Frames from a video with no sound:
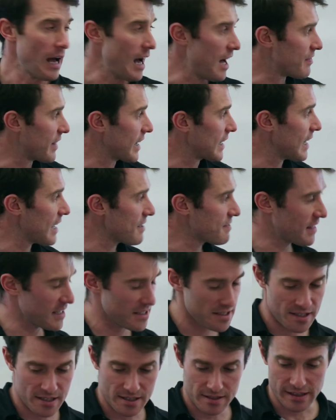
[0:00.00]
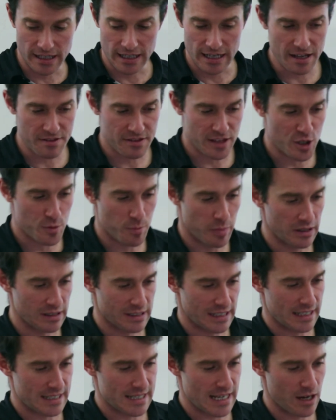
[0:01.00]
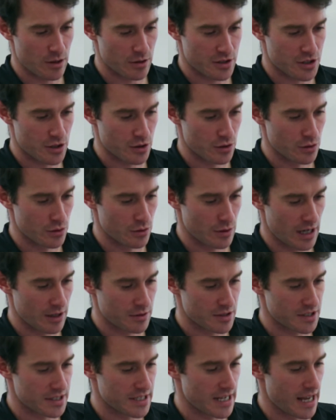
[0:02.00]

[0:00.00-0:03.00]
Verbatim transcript: and they let these, they let these buildings out to, out to